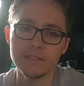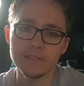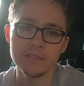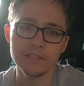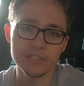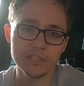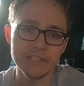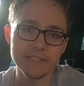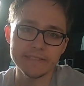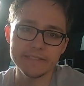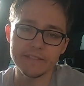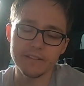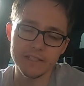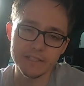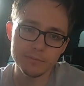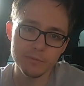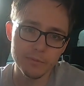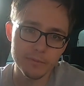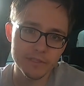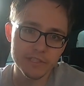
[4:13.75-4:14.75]
the GTI
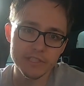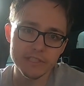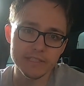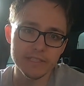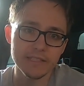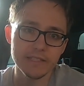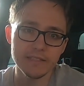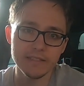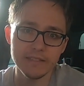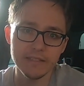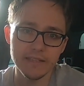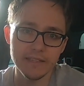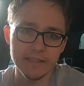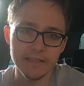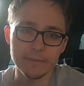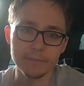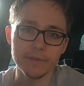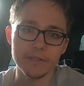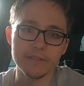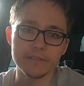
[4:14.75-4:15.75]
is probably just going to nick
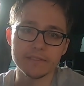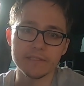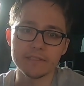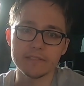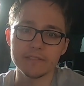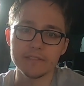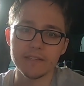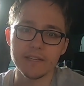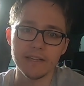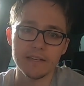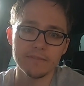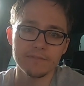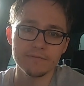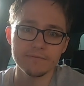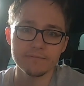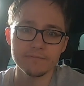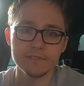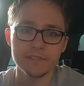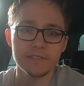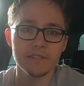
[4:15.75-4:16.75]
it, because it's going to have
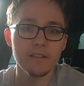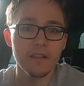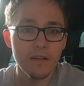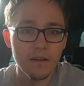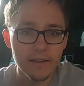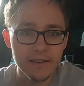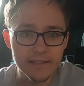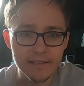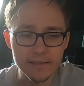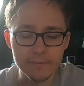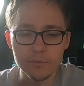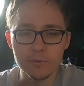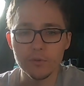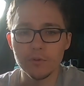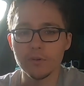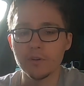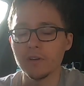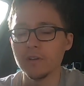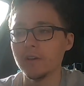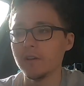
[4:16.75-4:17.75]
slightly
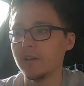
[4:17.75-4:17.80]
more,